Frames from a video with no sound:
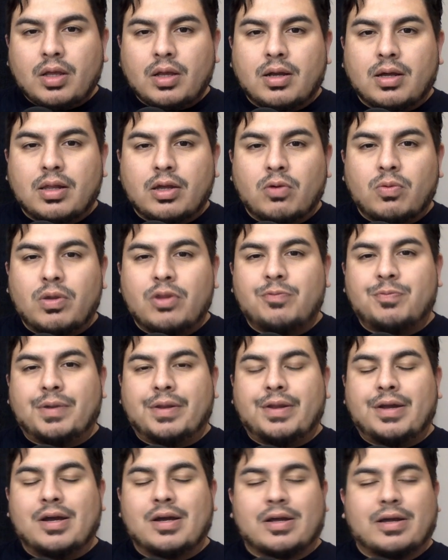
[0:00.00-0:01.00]
Khalil wins
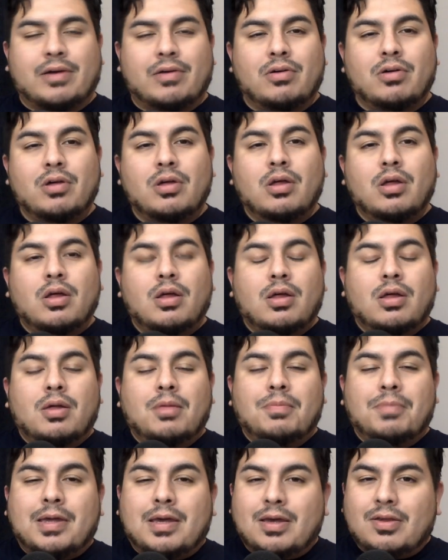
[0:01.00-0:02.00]
by knockout.
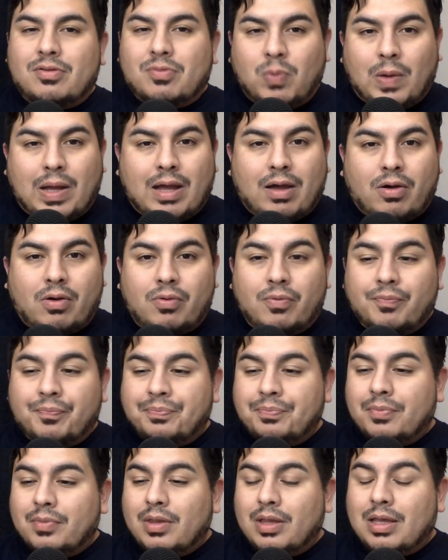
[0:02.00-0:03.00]
Because, wow.
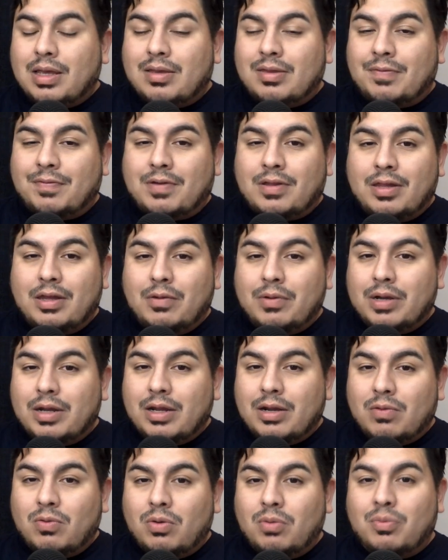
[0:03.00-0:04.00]
Because if Khalil would have
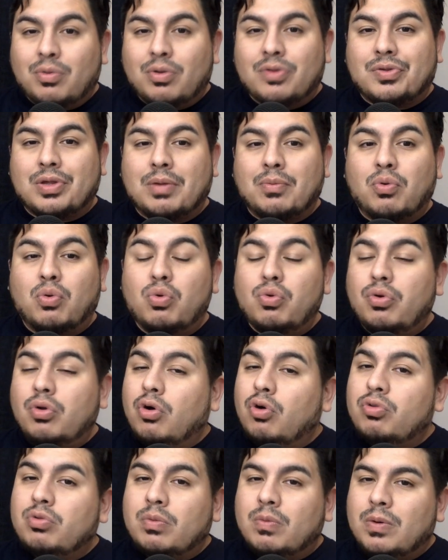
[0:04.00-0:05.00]
hit him one more time, who
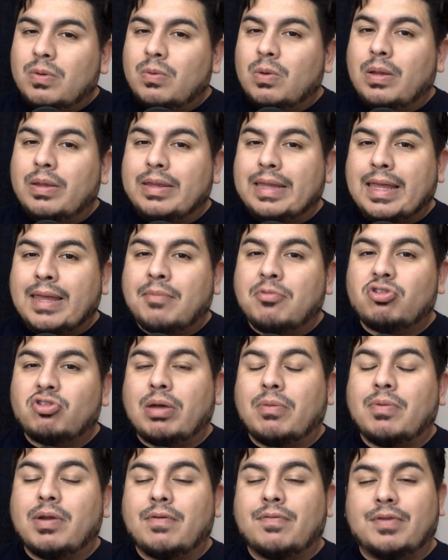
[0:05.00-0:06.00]
knows what damage
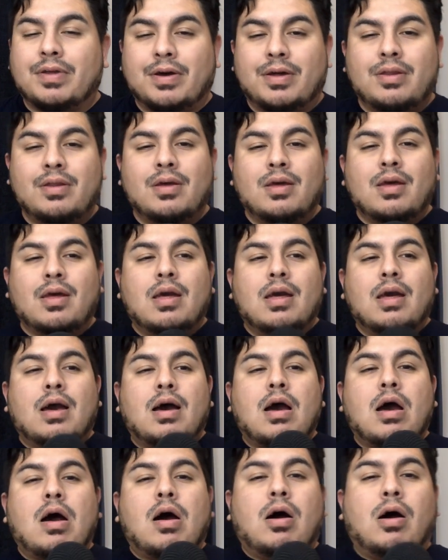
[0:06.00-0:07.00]
that would have done.
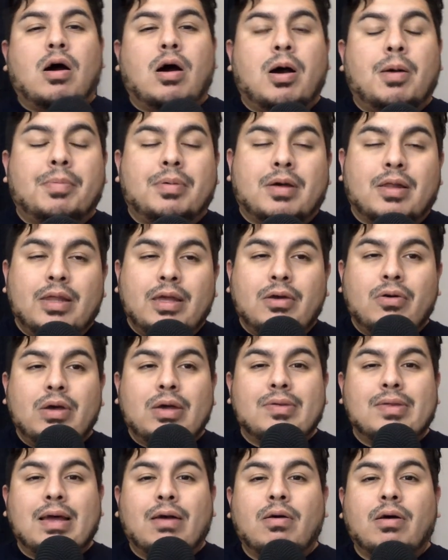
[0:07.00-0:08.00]
Khalil
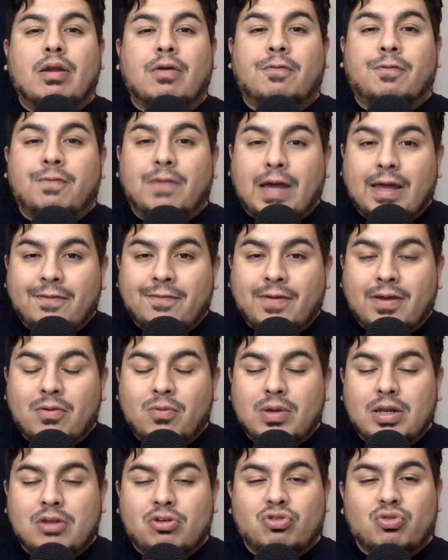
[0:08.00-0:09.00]
is now on a 5-fight
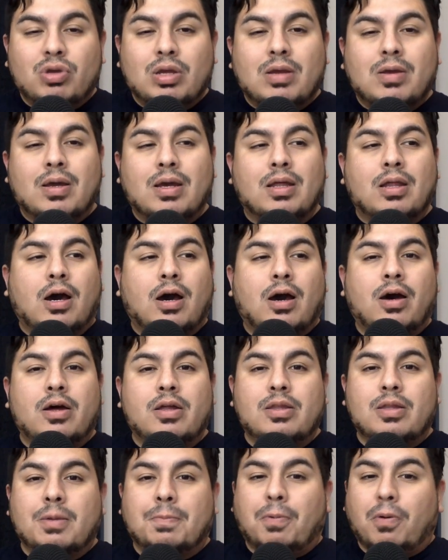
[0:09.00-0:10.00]
winning streak. And
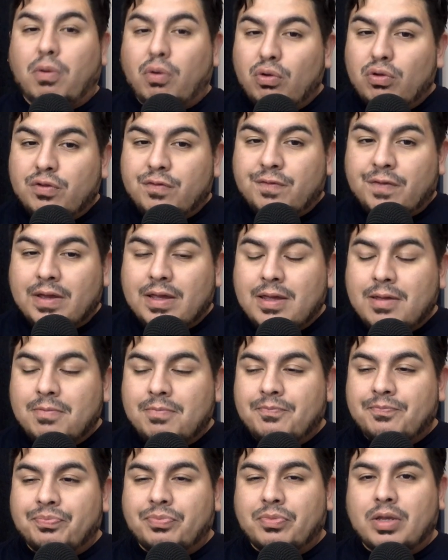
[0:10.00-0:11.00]
on the post-fight
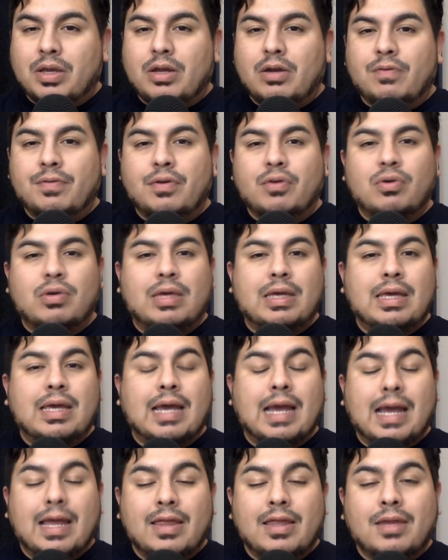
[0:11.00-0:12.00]
interview,
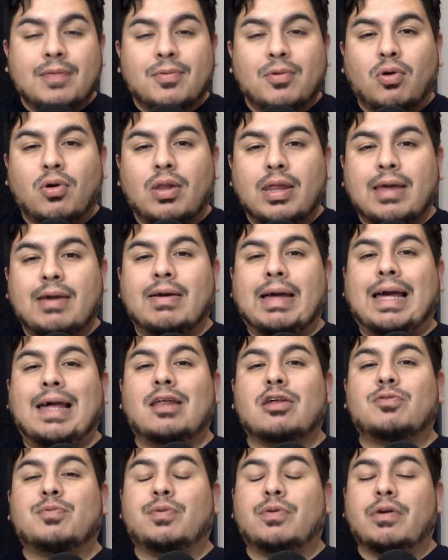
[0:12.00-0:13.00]
he ended up calling out
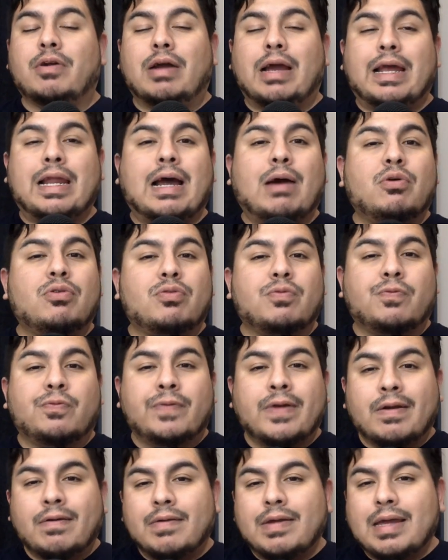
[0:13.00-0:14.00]
Alex Pereira. And I was
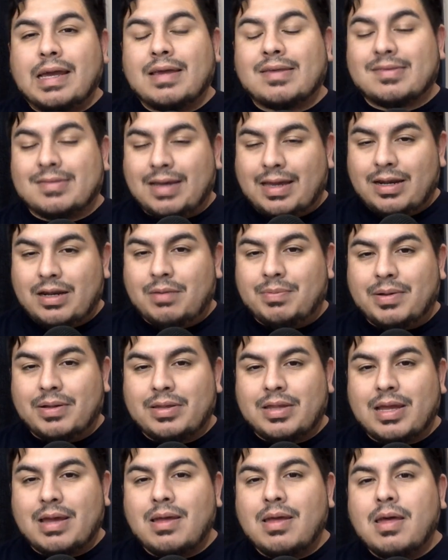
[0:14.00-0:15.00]
very excited
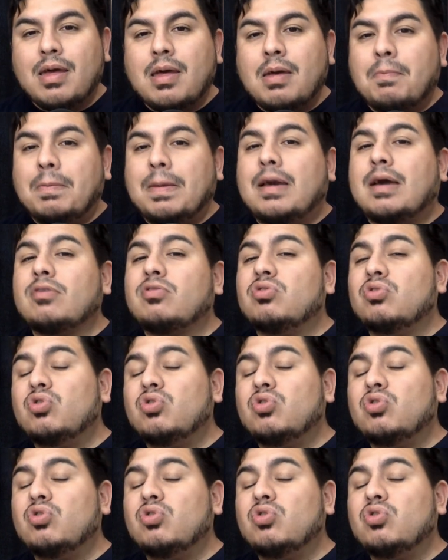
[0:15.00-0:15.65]
about that, because